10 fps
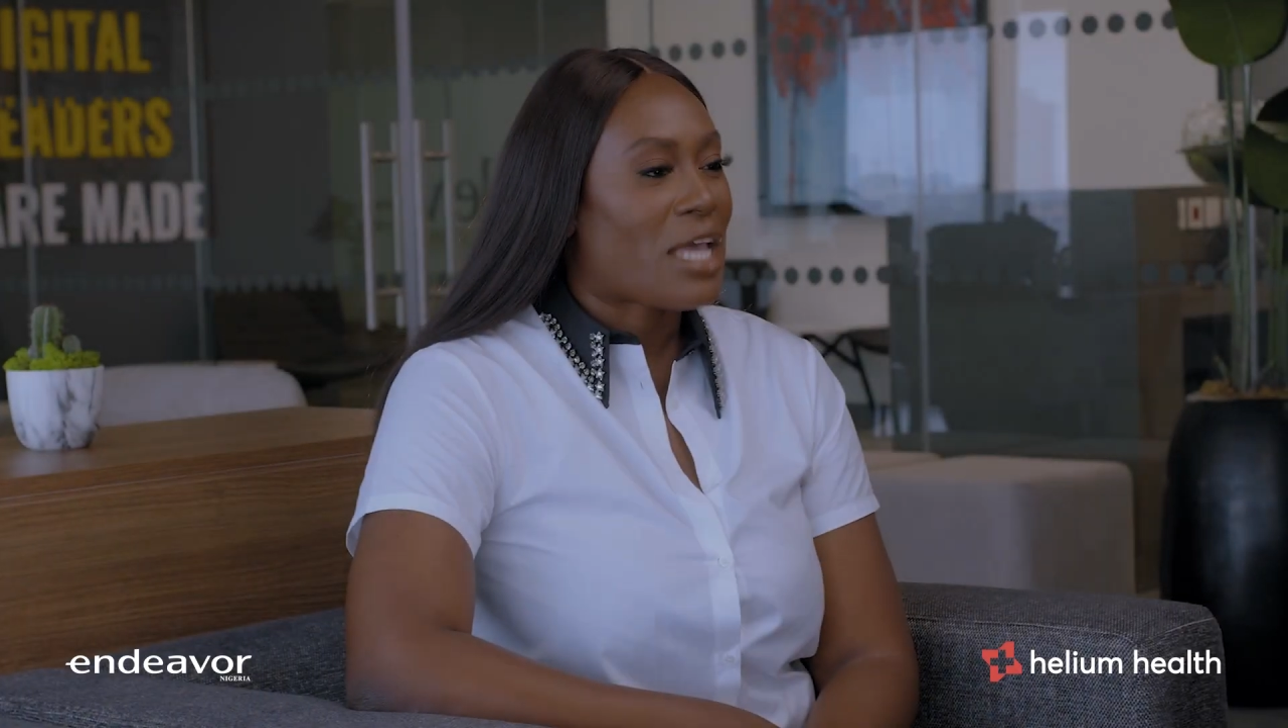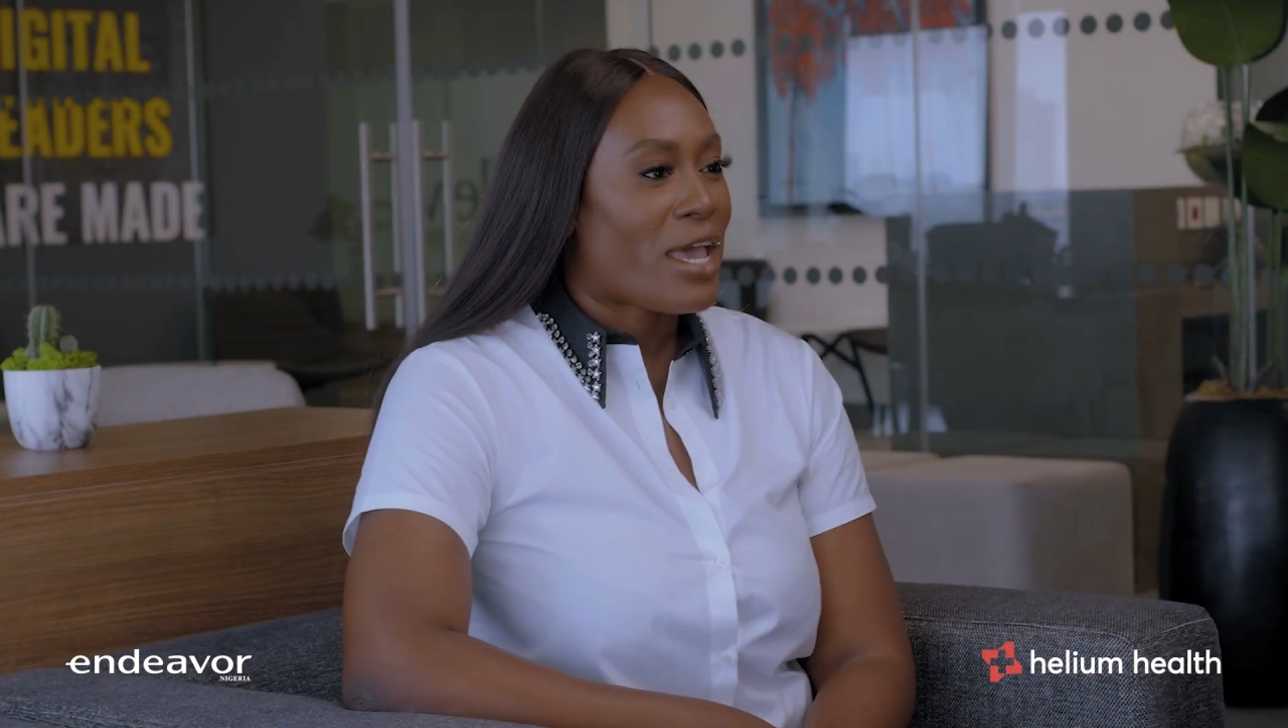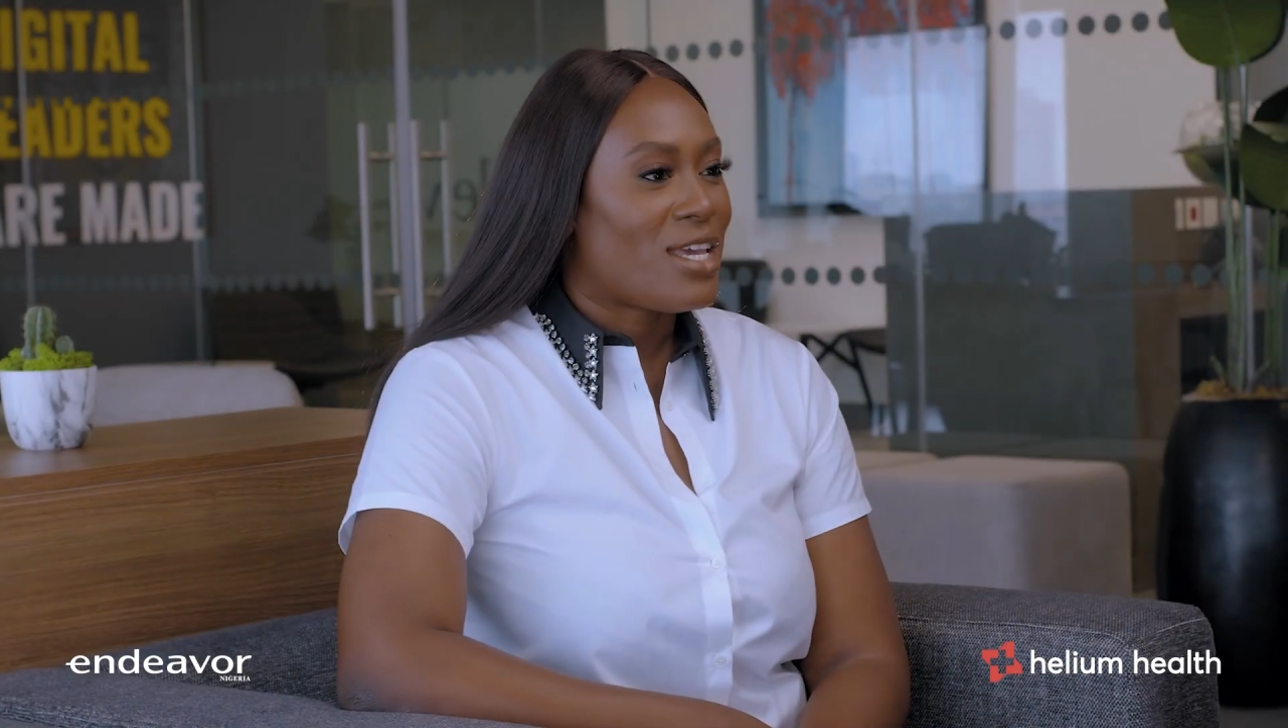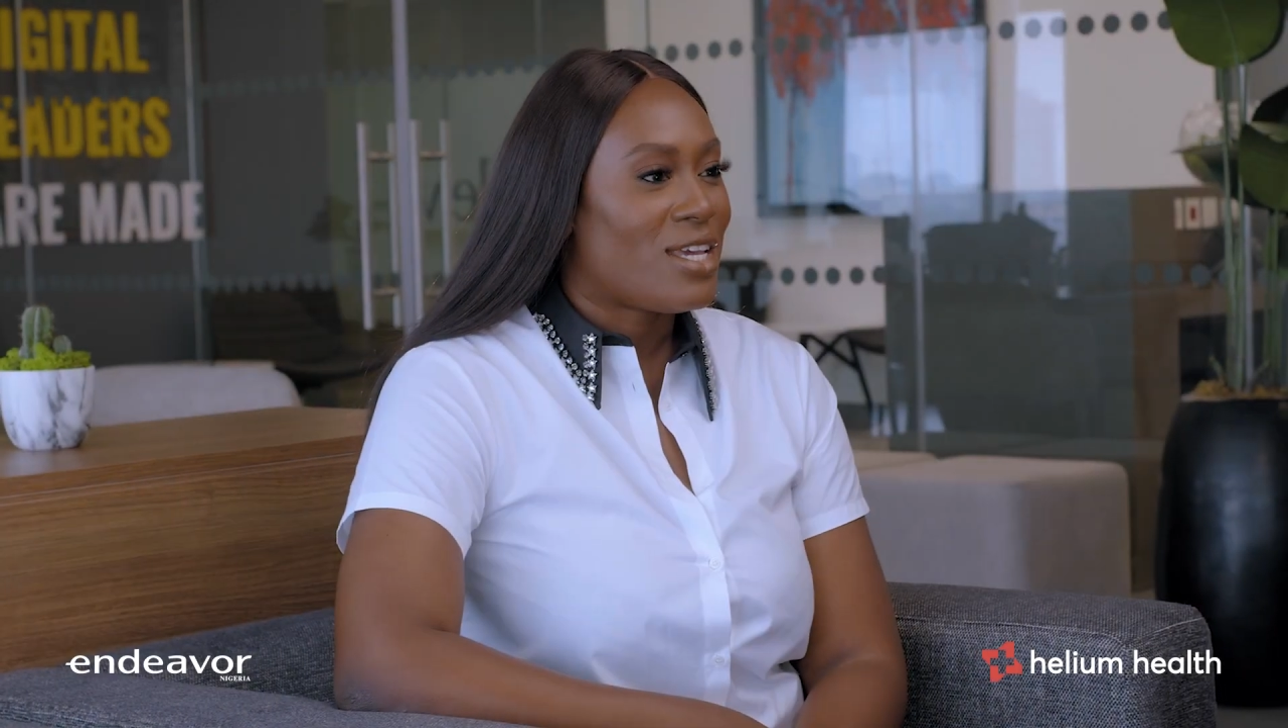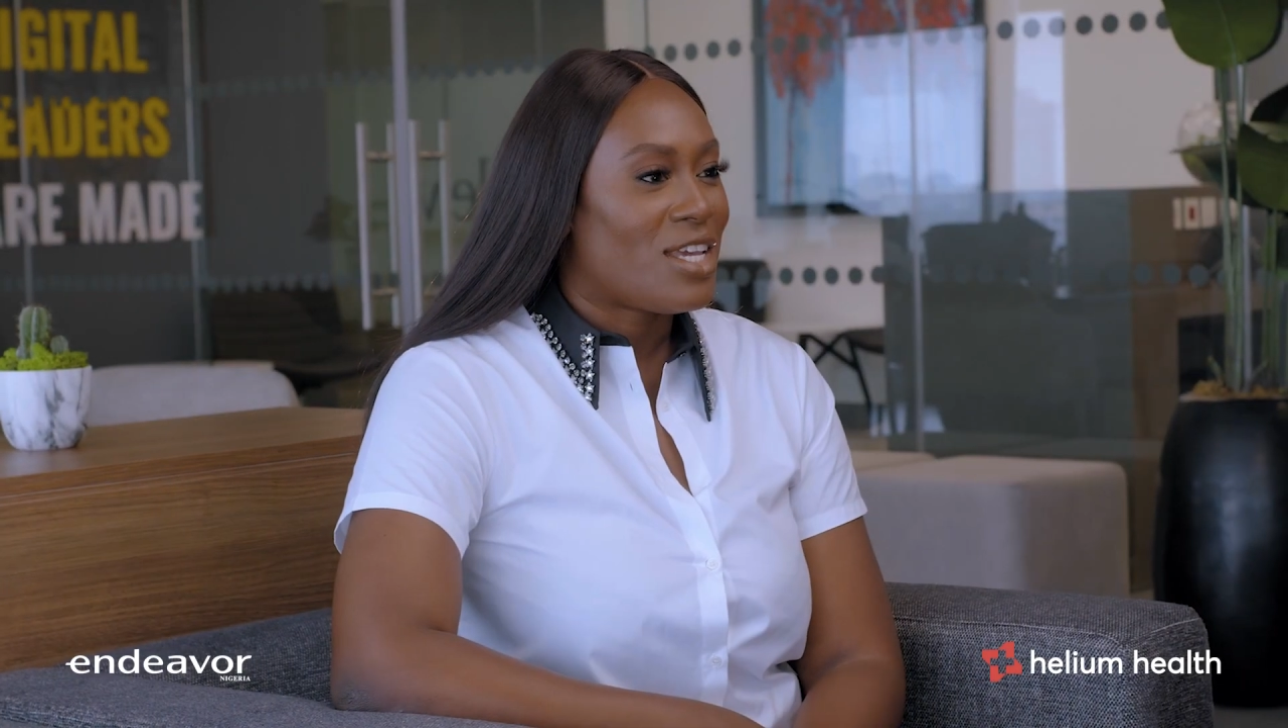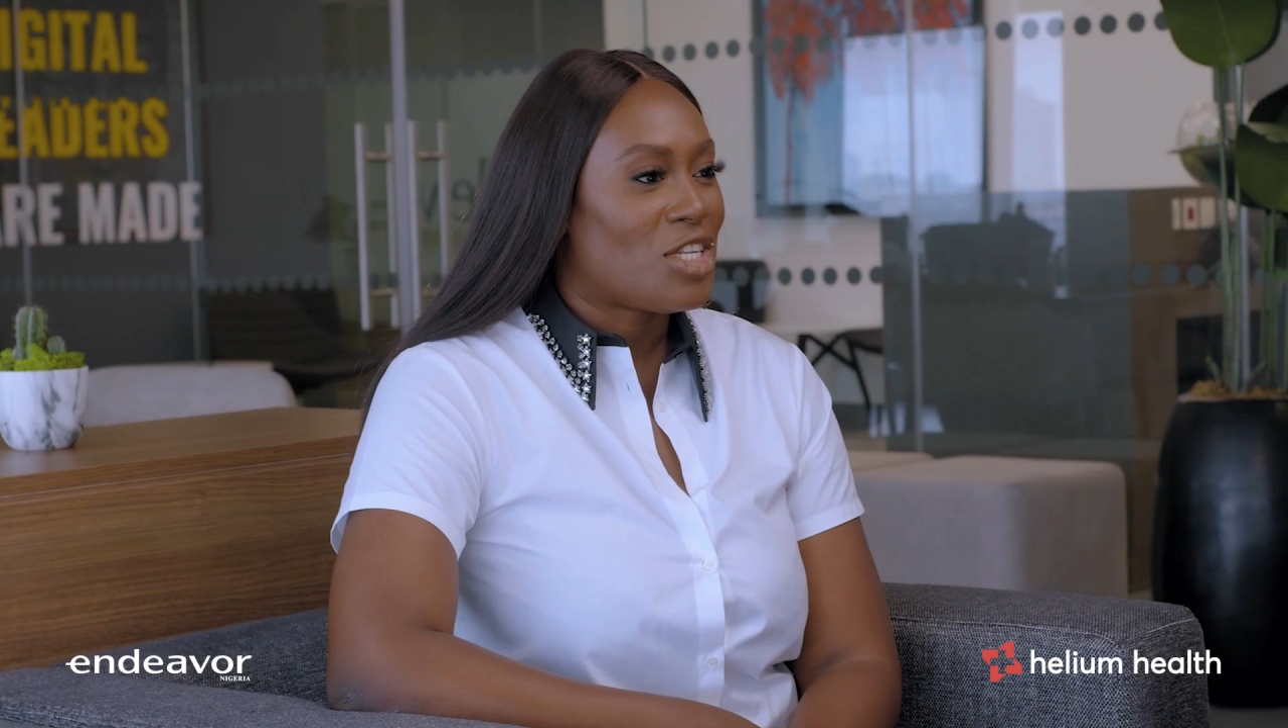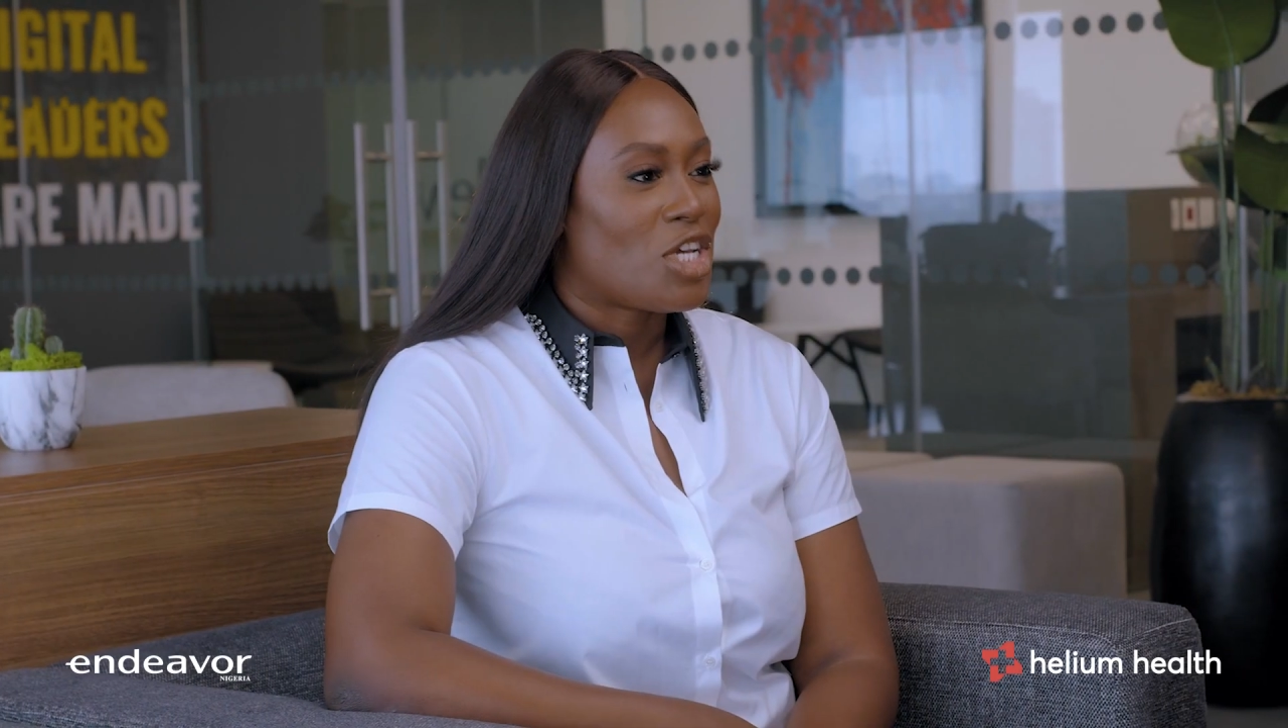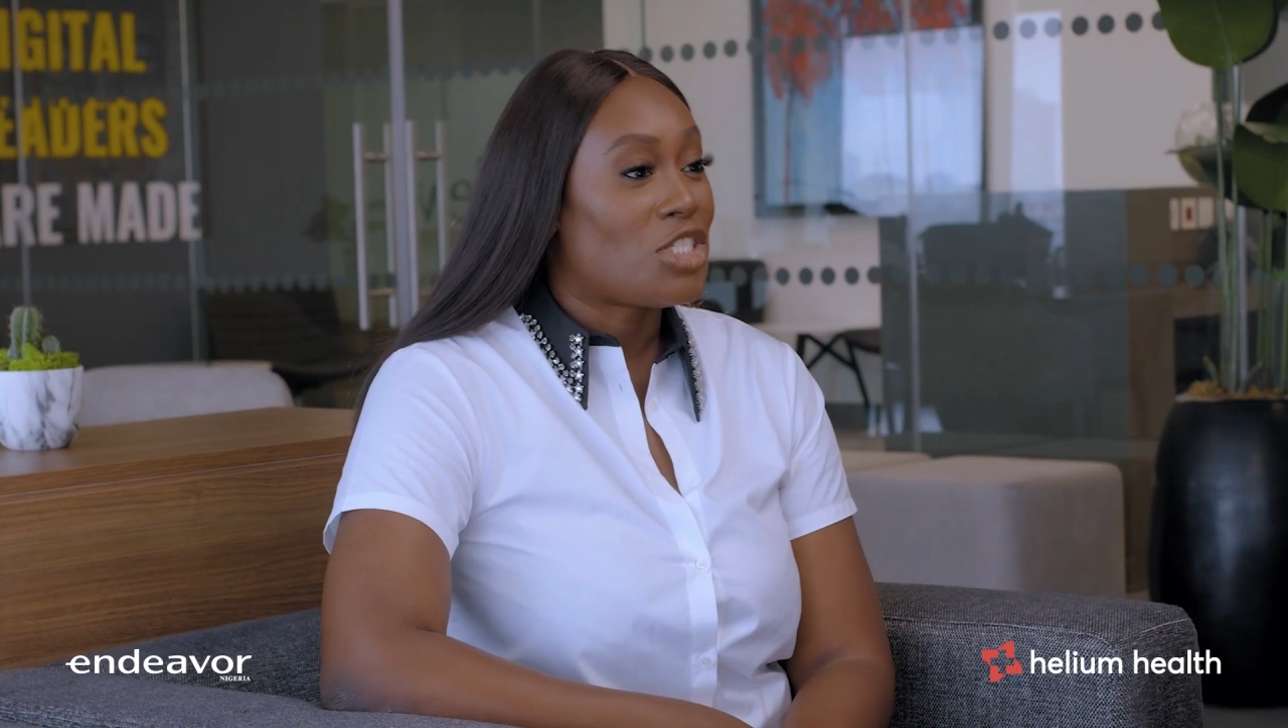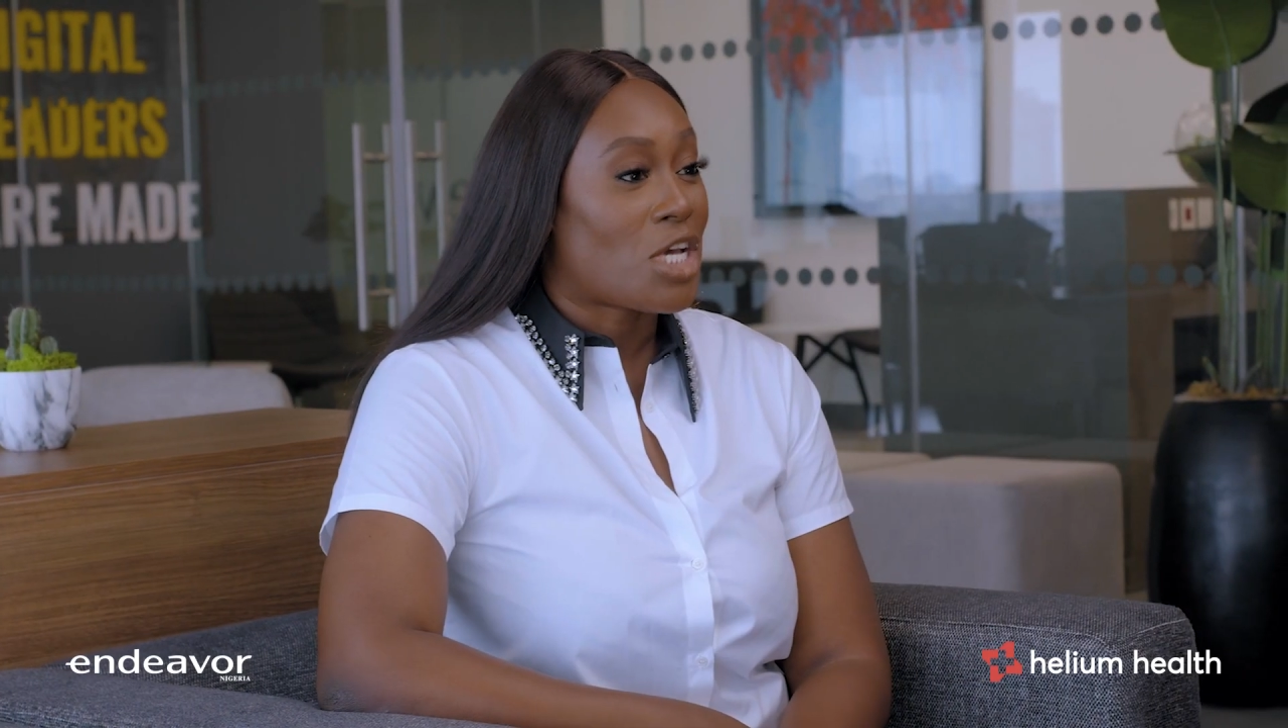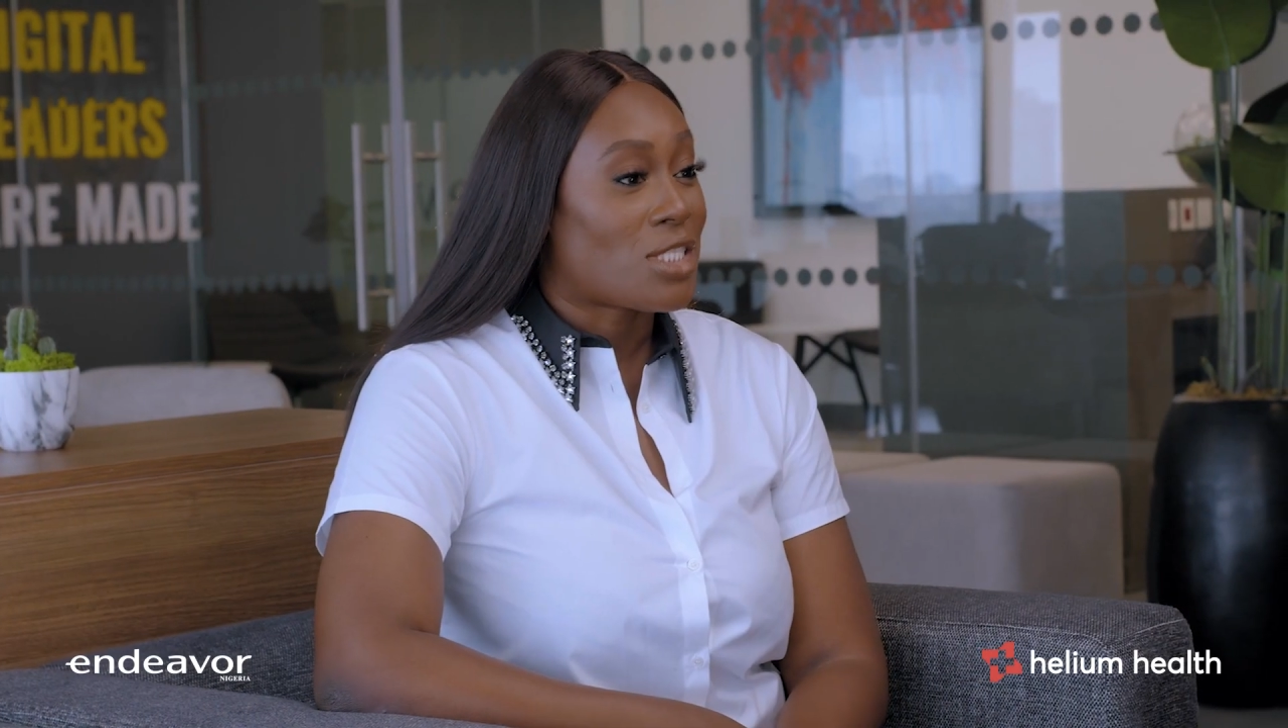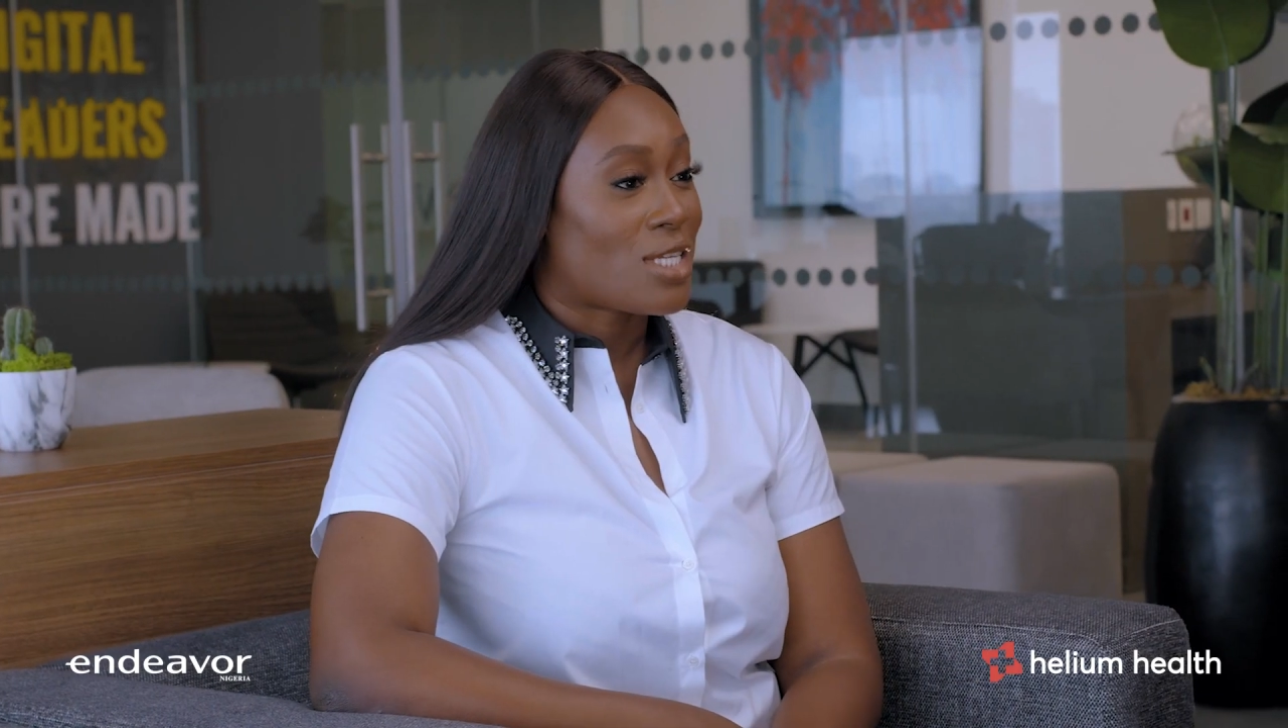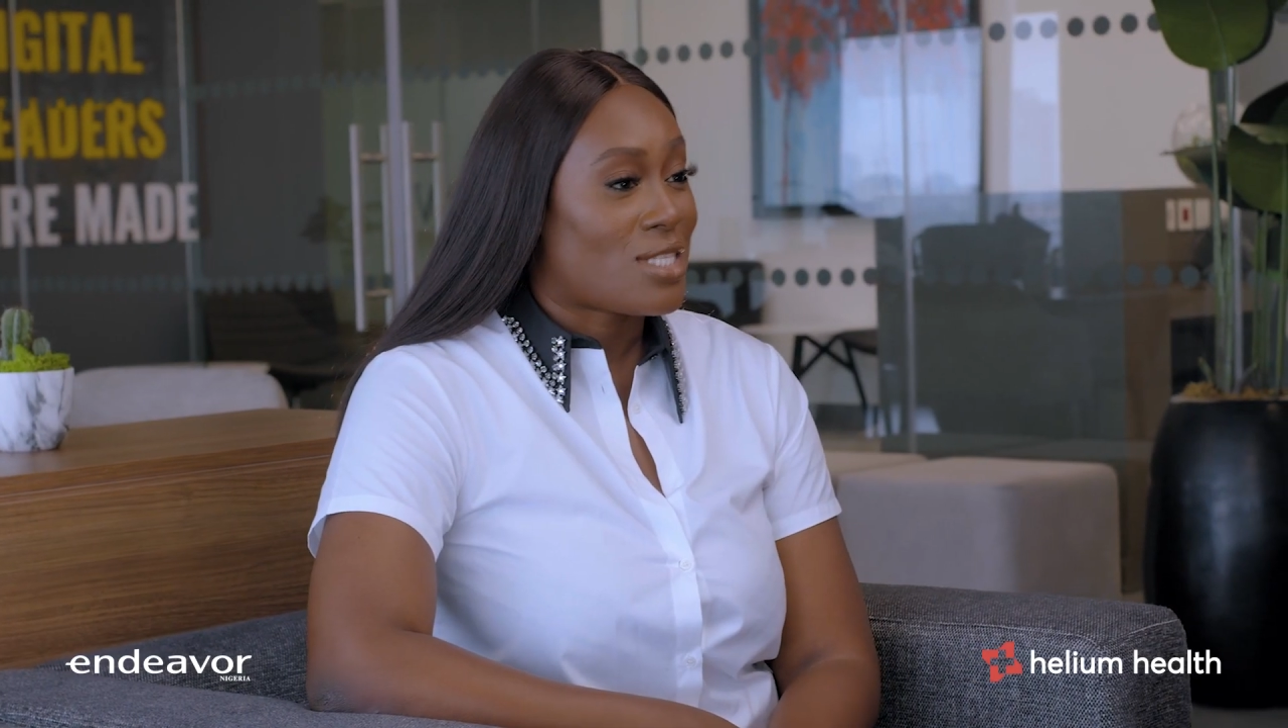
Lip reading: that it does